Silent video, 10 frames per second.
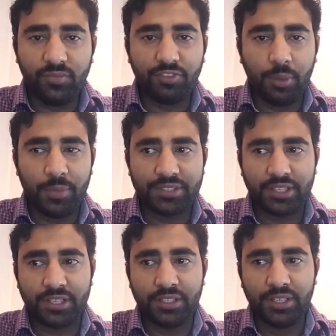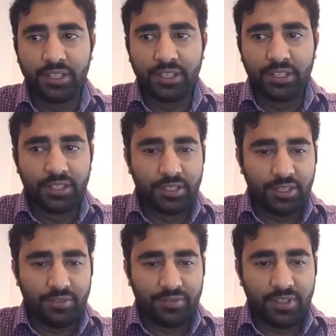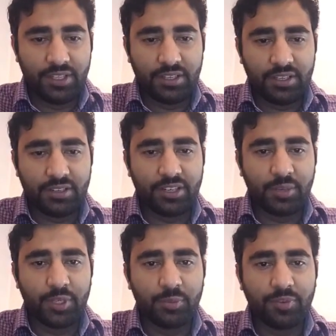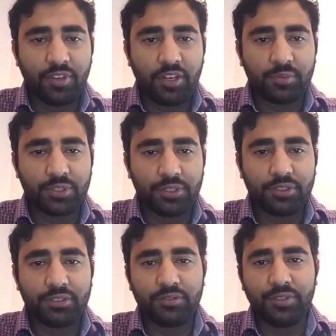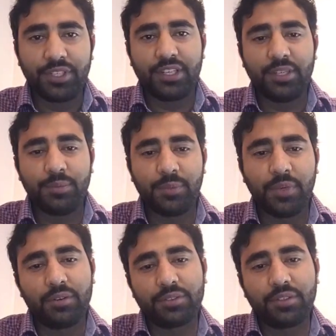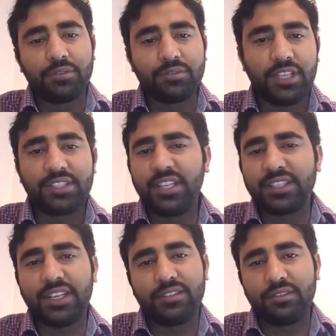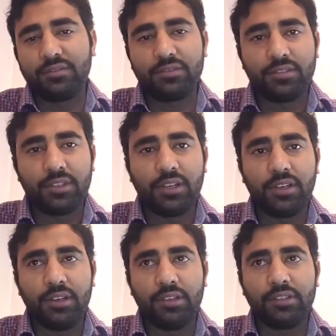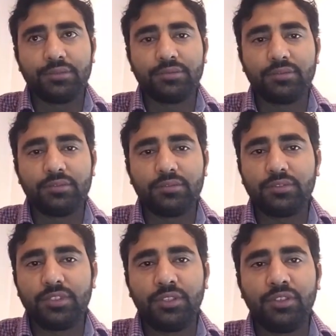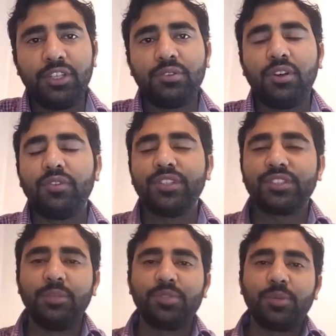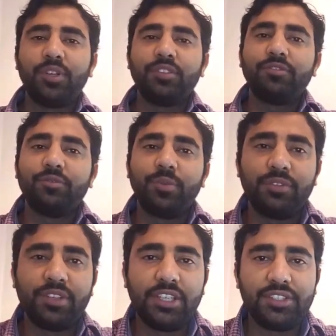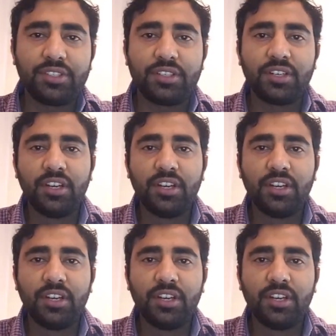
family side, if they are not able to perform good, we can help them out. So things like that. Uh, you need to always keep supportive between each other.